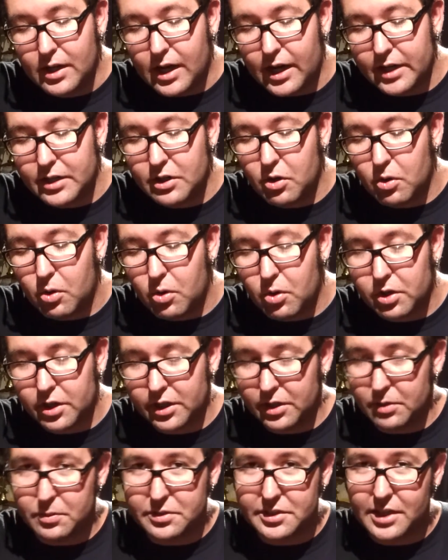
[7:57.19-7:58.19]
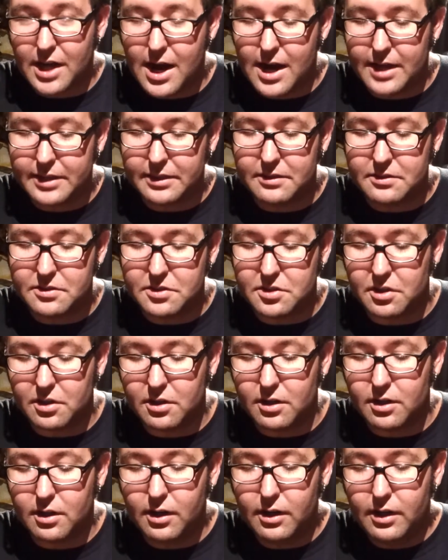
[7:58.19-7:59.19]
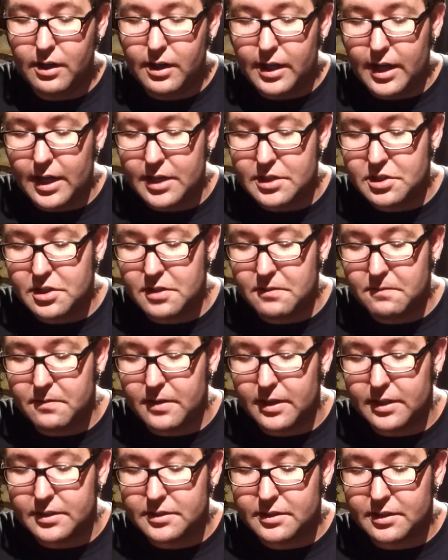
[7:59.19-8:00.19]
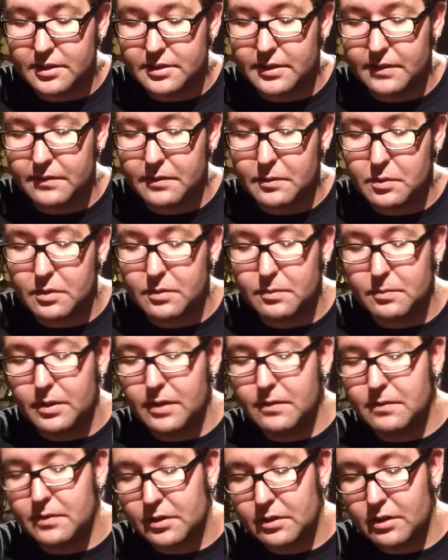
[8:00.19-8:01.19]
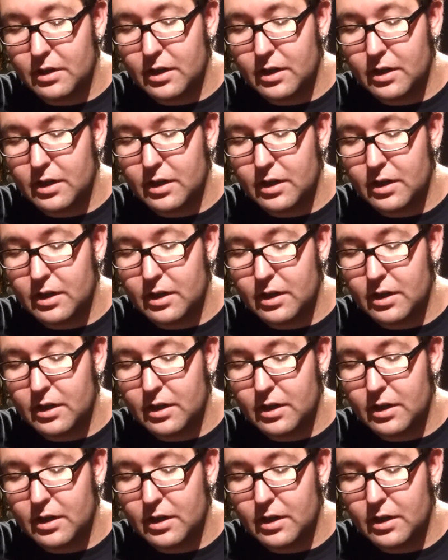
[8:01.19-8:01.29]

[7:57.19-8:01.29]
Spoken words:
I know Orga was hot this year at G-Fest because everyone, even